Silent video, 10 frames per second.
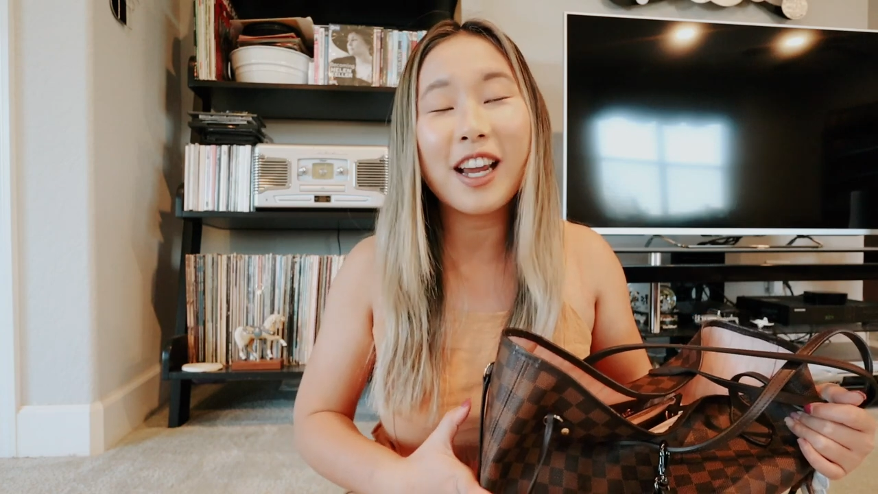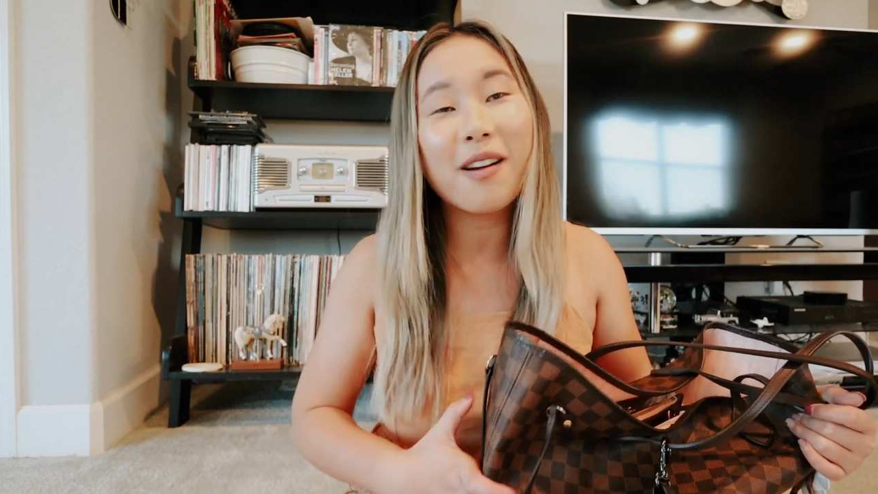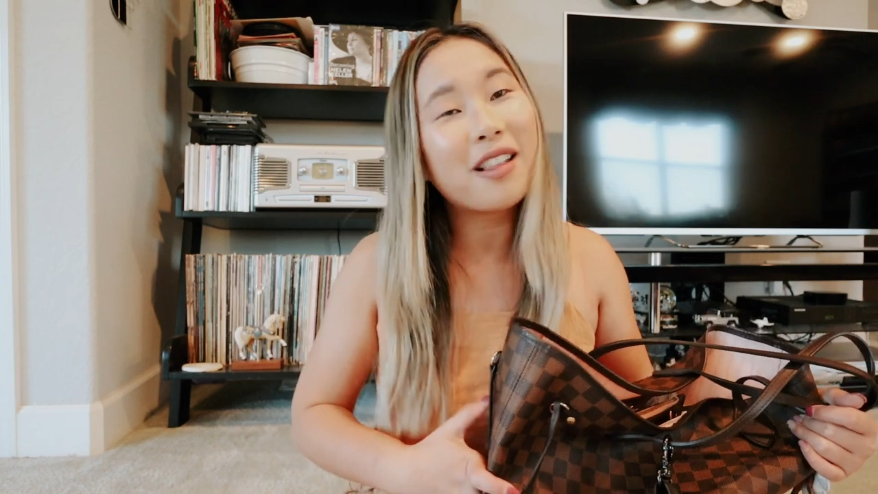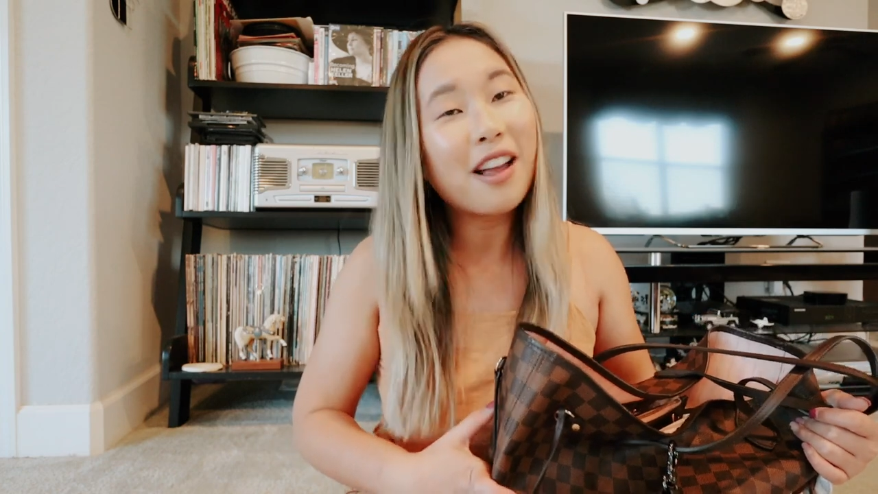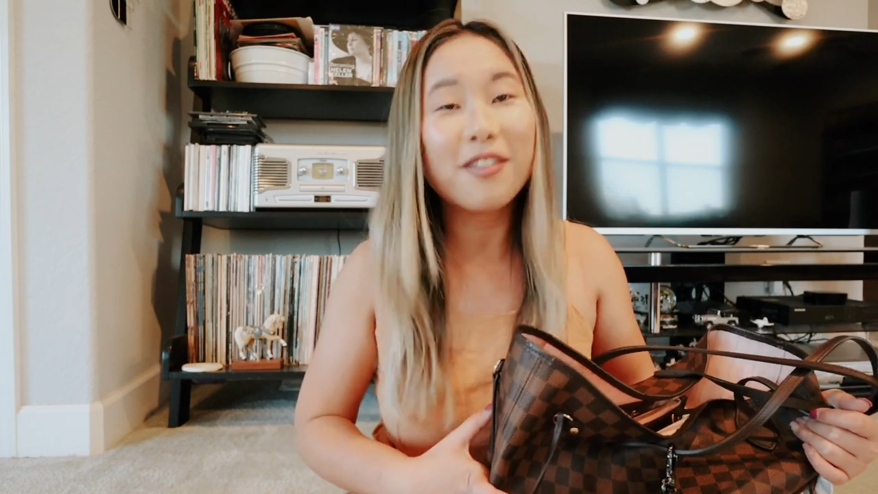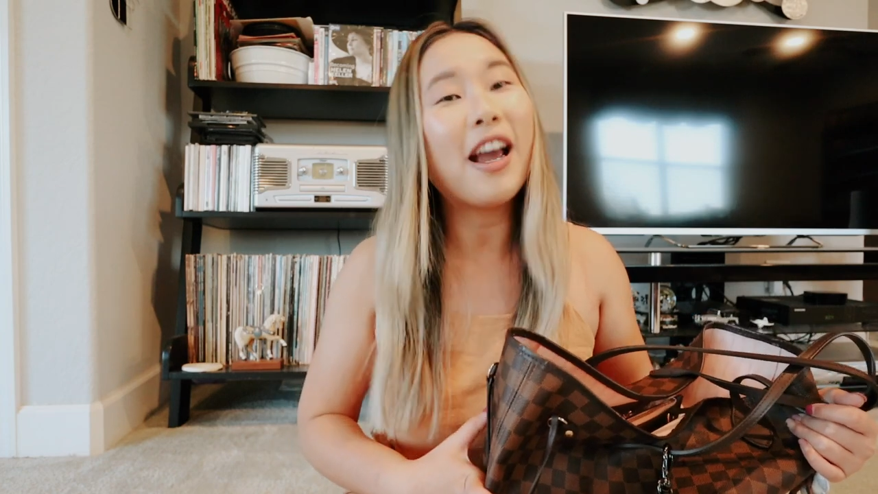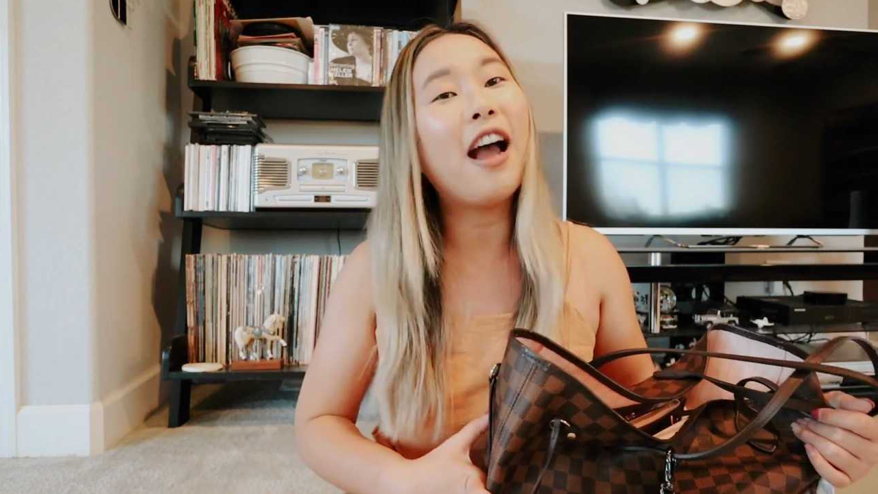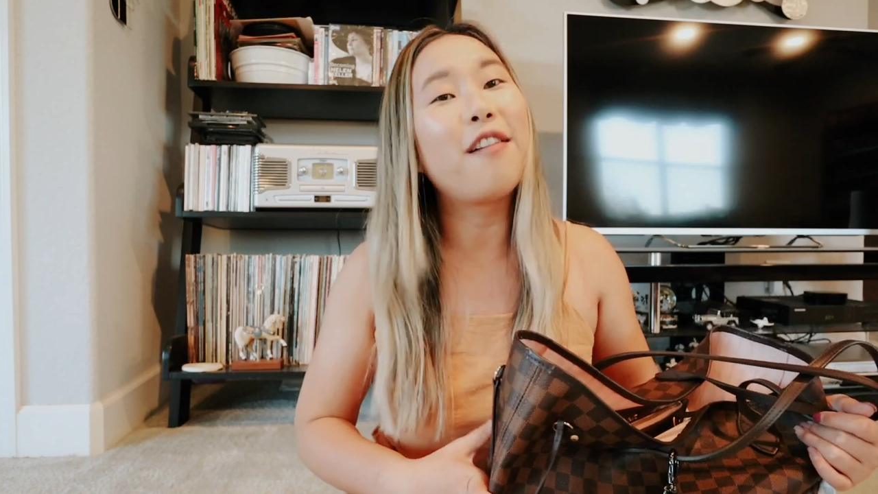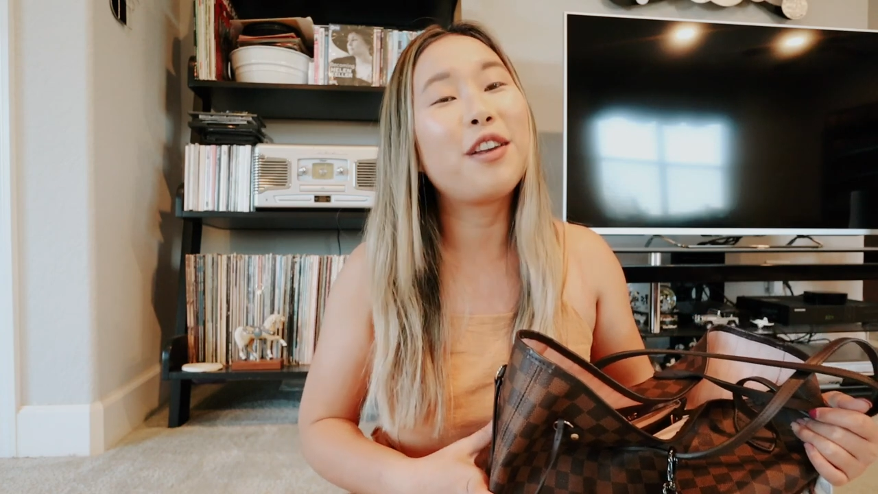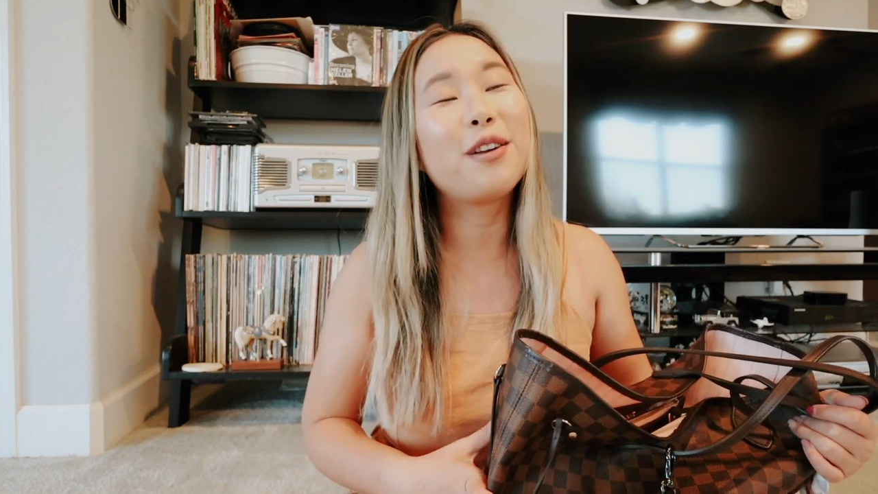I'd love to
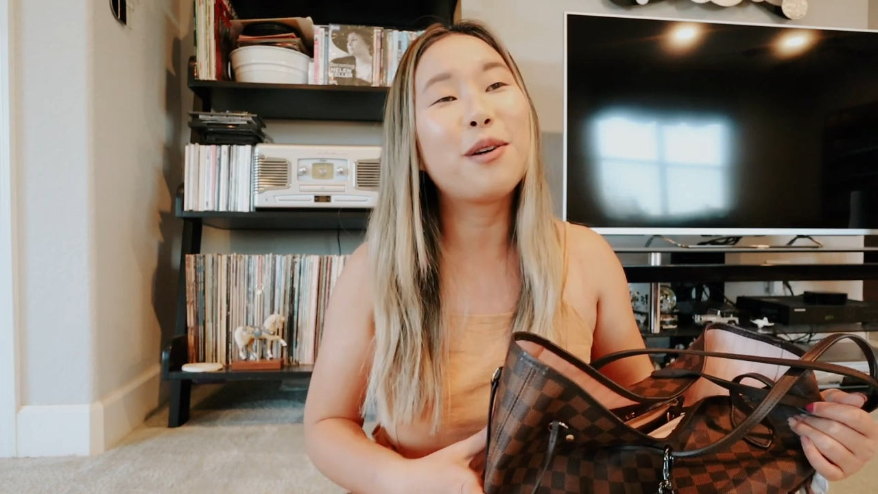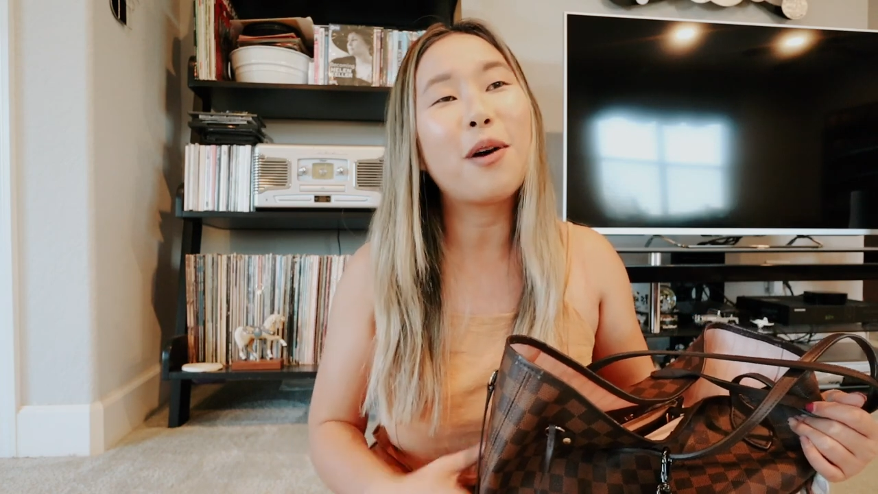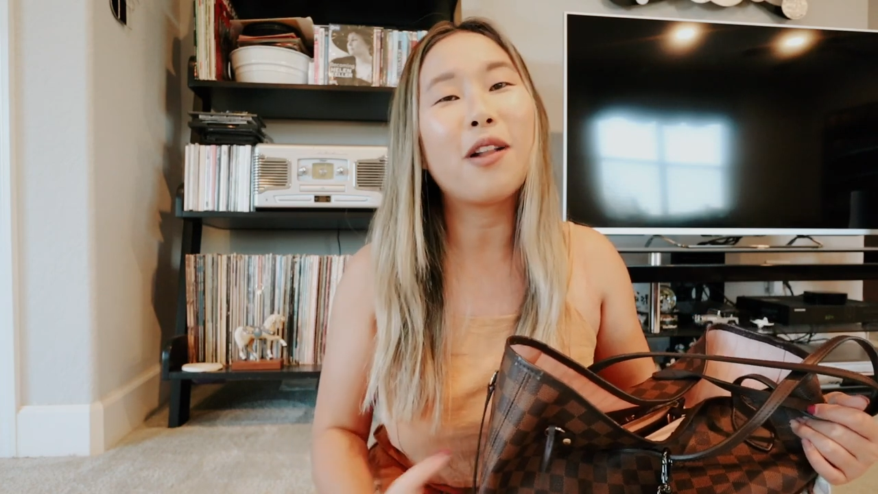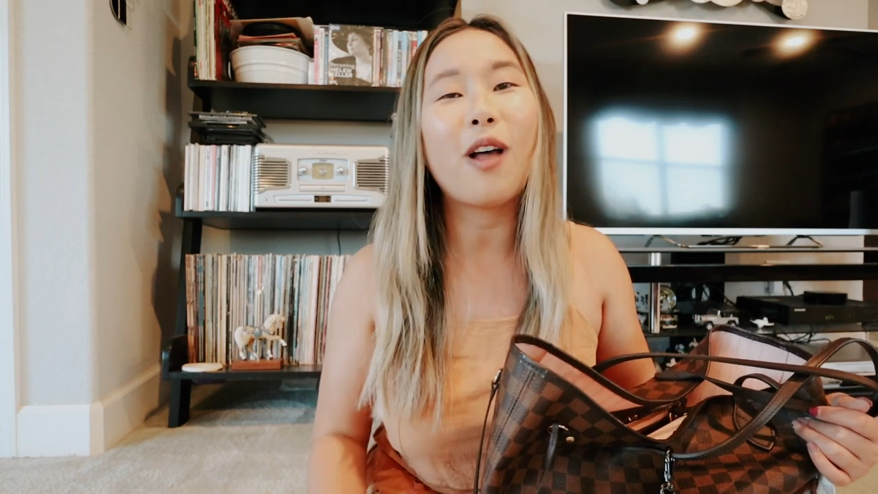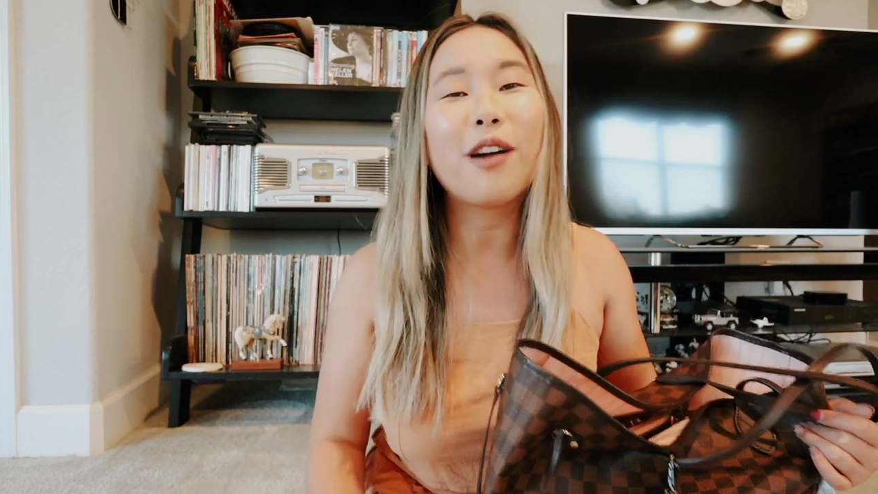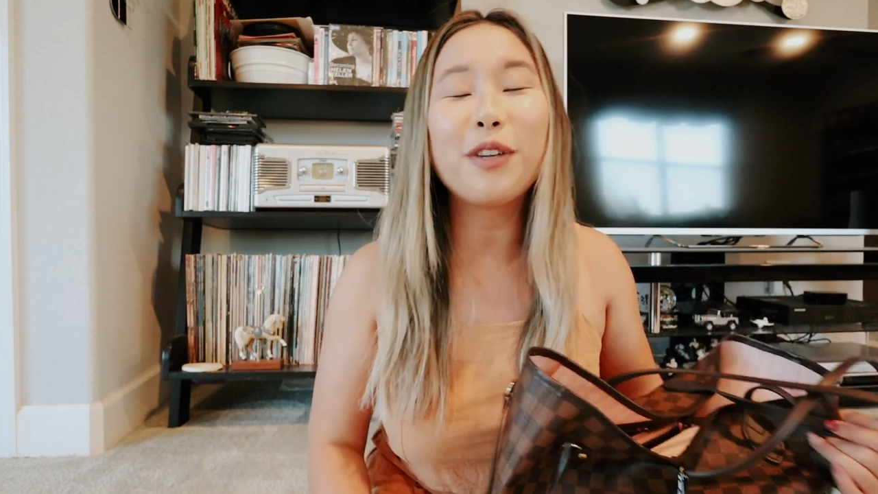have you. A lot